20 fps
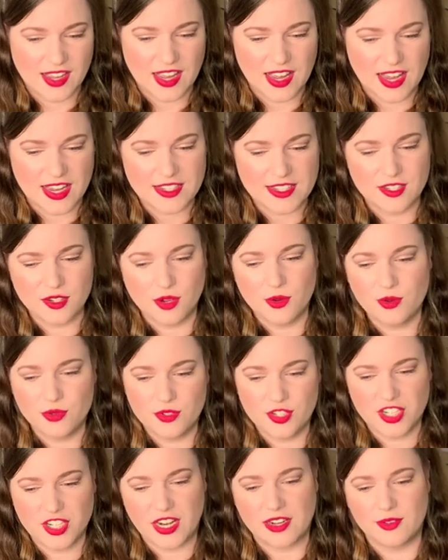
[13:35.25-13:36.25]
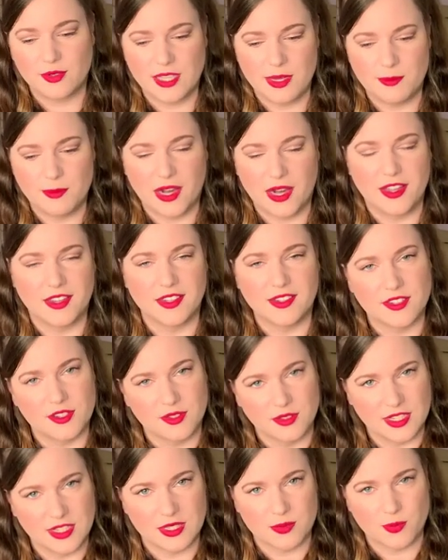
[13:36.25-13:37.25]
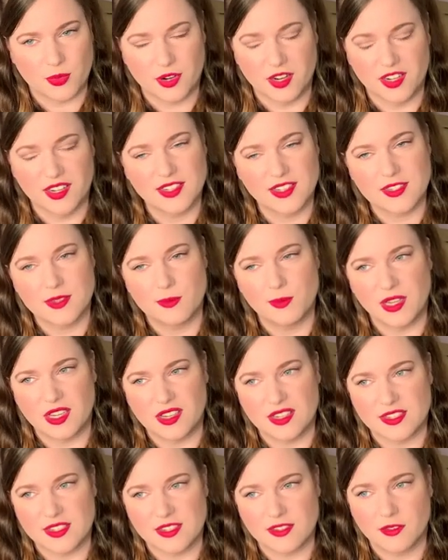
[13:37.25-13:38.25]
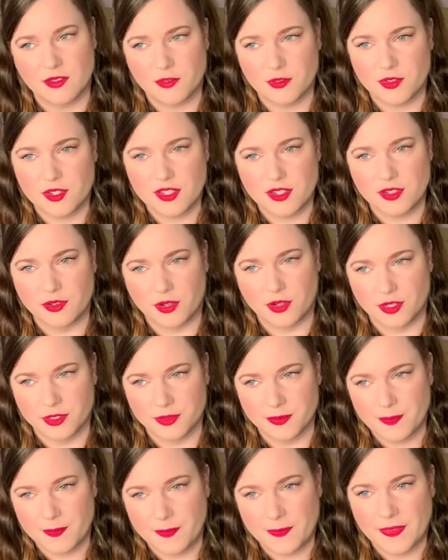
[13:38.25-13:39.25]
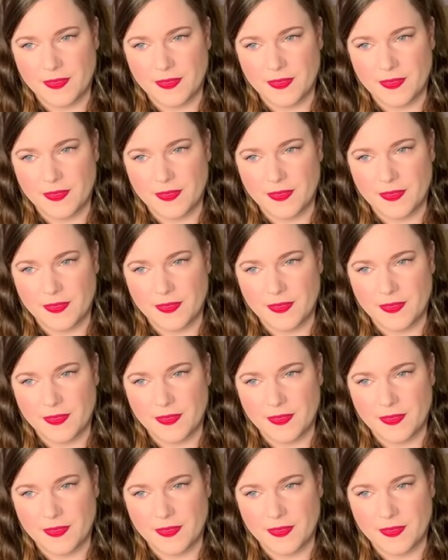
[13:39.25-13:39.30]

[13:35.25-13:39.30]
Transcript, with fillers: I don't generally buy into these products because, first of all,